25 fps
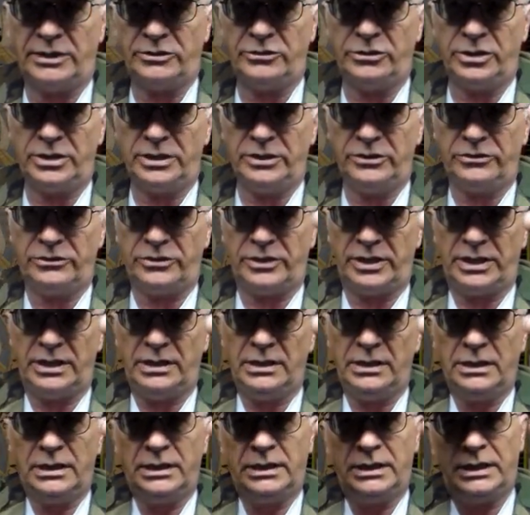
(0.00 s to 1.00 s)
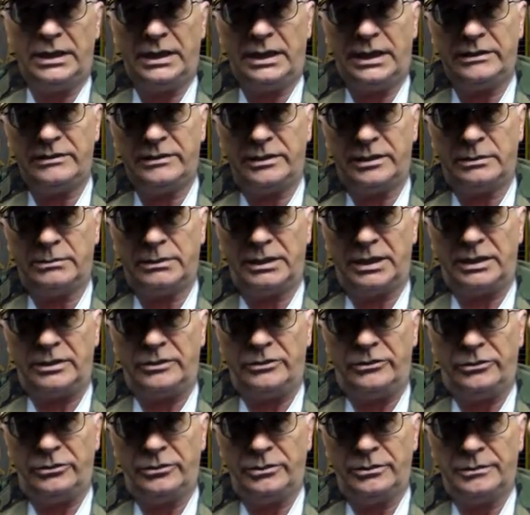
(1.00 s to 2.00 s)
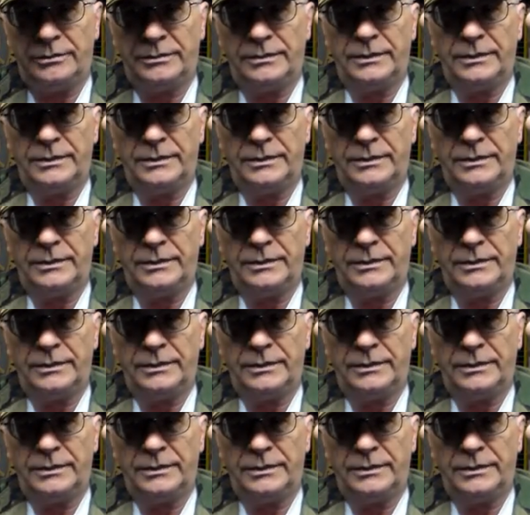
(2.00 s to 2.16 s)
As you can see, it has earbuds.